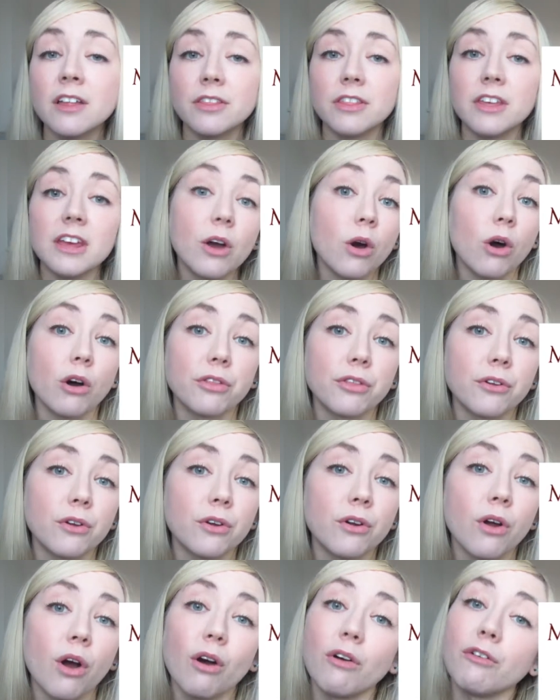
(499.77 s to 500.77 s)
the
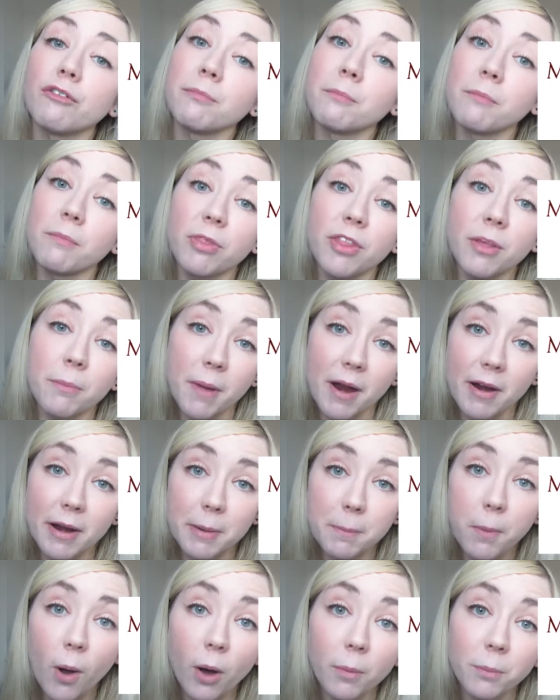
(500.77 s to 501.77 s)
author of the
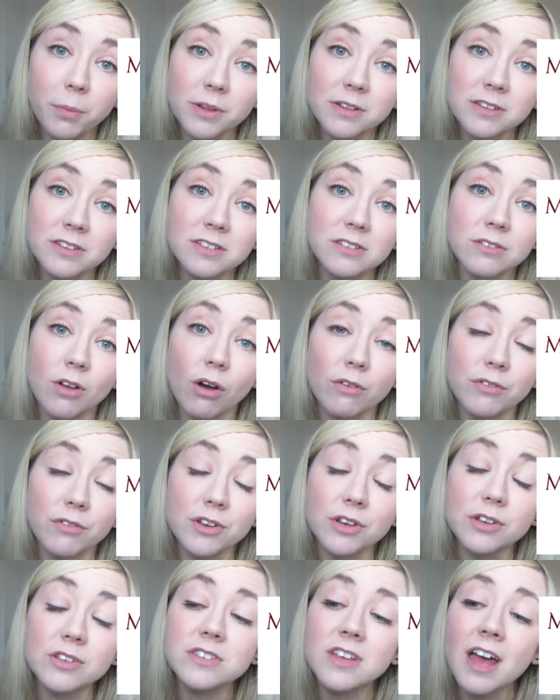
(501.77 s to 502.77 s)
Mary Poppins
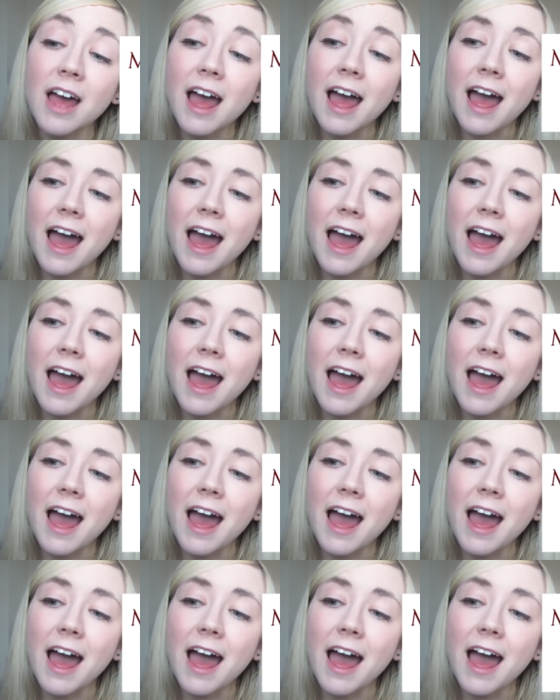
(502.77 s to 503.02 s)
novels,